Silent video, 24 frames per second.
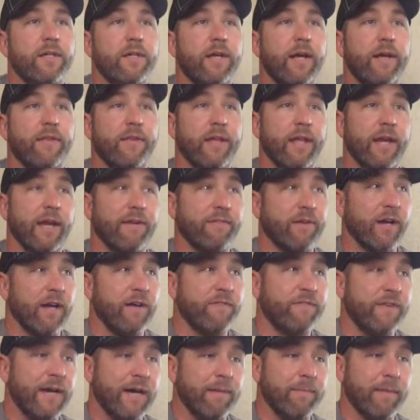and then I've got to
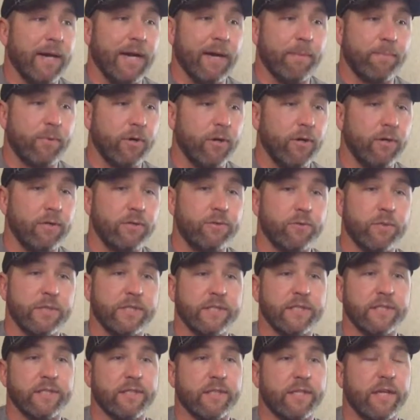find my approach, which
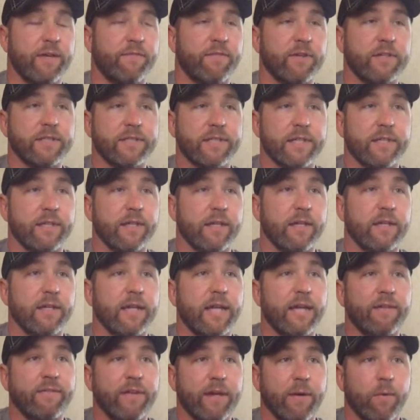is the difference in the
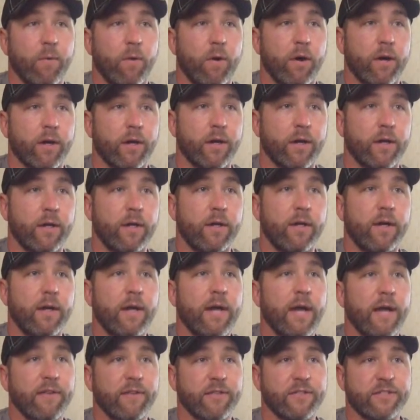leaving water
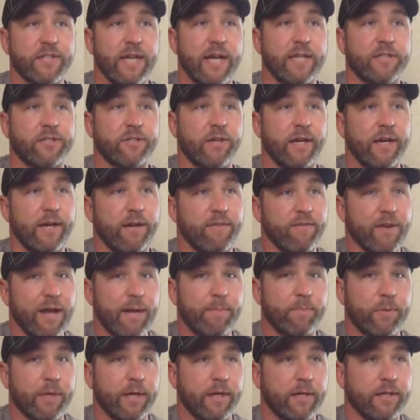and the saturated
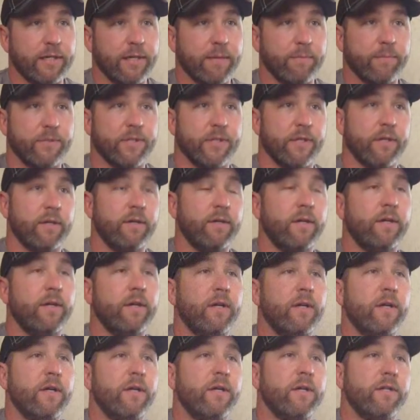evaporator temperature.
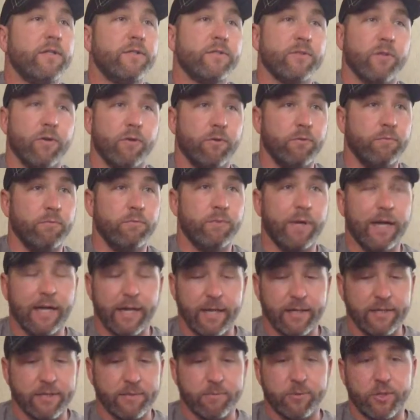So I got
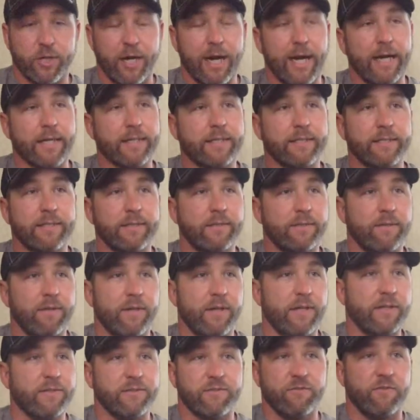to subtract
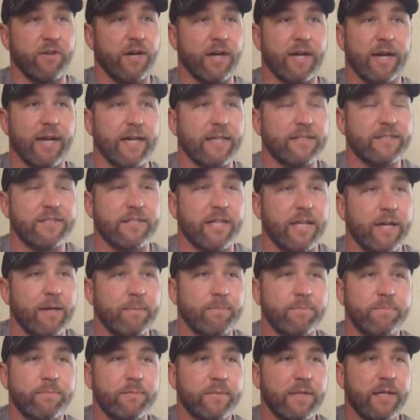is the very next step,
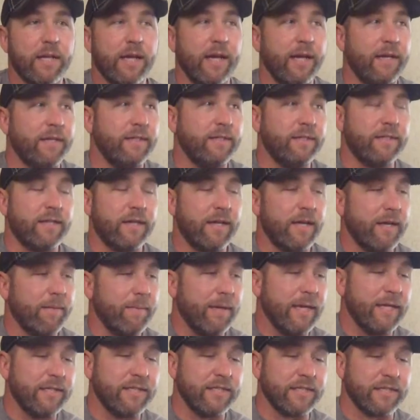and
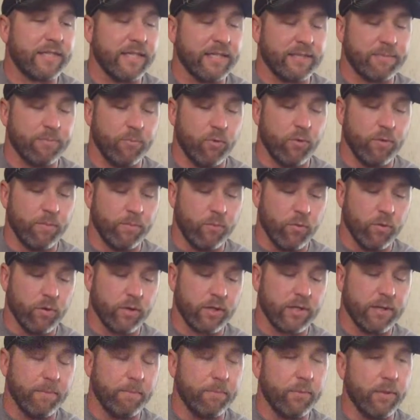it just gets more and more
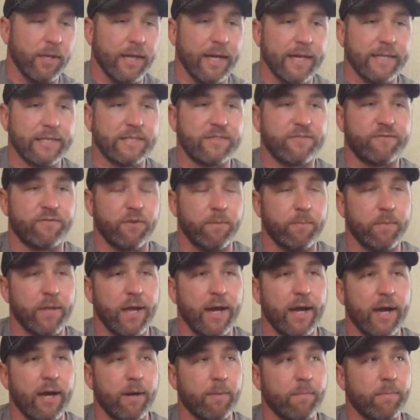complex from
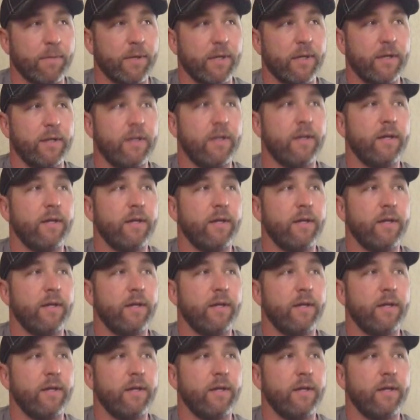there, but